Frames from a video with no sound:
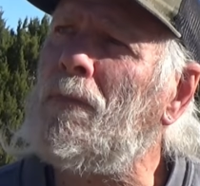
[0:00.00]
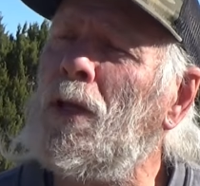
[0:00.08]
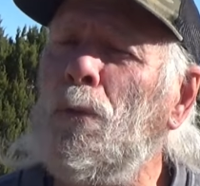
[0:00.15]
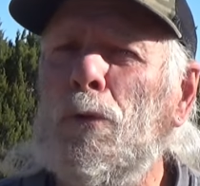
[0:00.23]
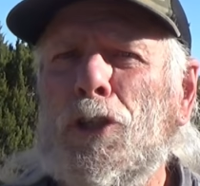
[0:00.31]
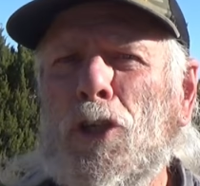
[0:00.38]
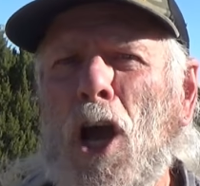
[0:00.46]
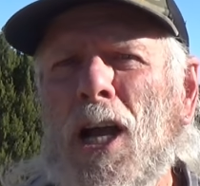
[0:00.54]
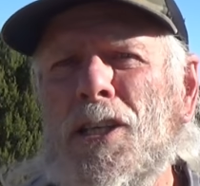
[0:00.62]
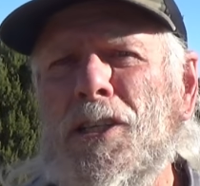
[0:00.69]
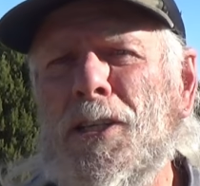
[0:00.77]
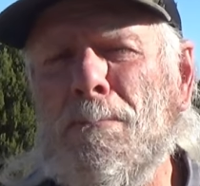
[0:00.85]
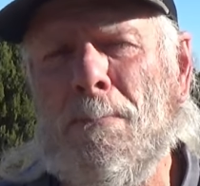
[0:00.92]
In
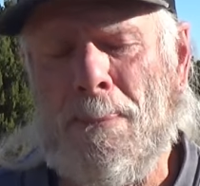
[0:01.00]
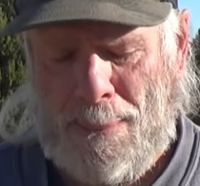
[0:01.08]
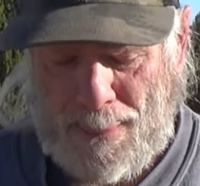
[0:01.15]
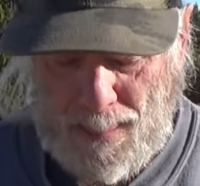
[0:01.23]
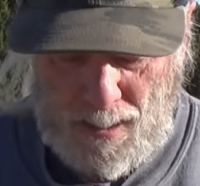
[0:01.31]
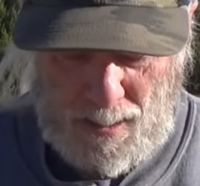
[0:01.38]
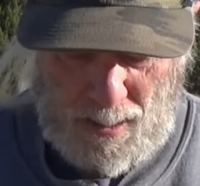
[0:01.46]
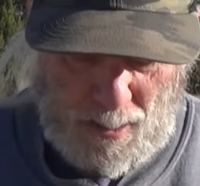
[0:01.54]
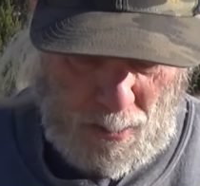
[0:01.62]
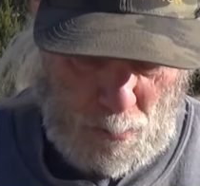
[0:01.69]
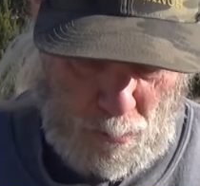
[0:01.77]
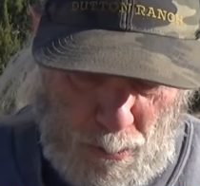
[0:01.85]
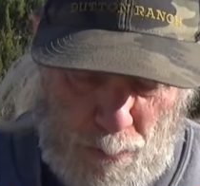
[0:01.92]
Wisconsin,
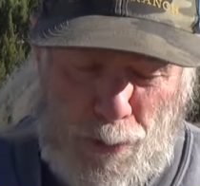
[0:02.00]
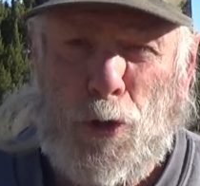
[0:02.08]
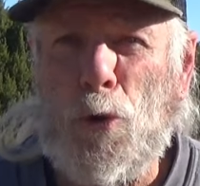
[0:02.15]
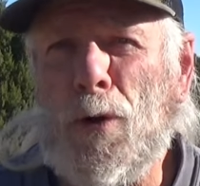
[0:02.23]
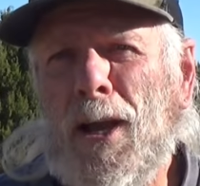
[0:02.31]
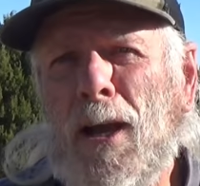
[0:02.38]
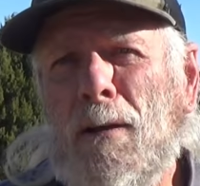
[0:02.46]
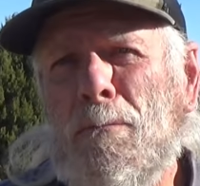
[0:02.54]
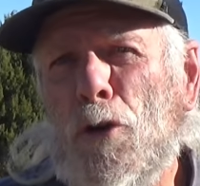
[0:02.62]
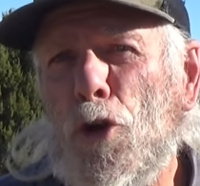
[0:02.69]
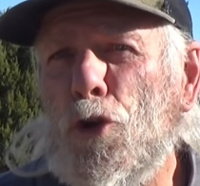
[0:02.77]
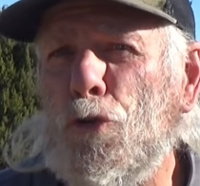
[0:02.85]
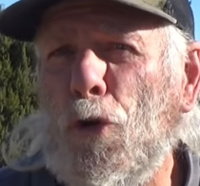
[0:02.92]
we were doing a
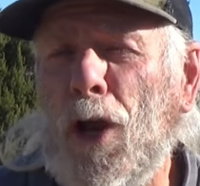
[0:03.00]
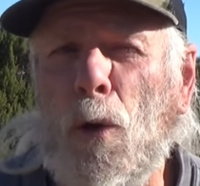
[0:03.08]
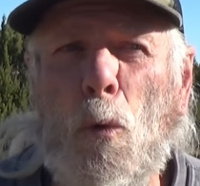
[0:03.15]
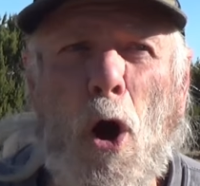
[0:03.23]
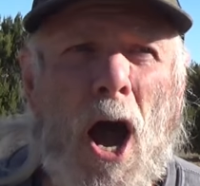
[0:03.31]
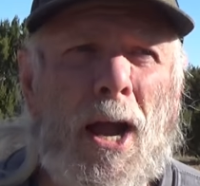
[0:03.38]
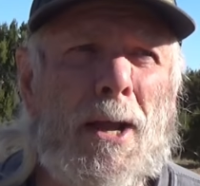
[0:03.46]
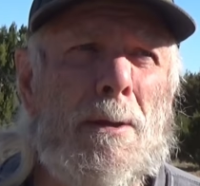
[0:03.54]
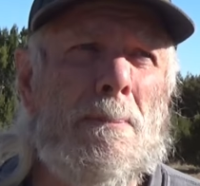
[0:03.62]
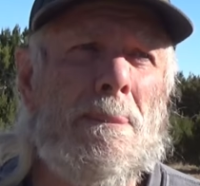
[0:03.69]
trail walk,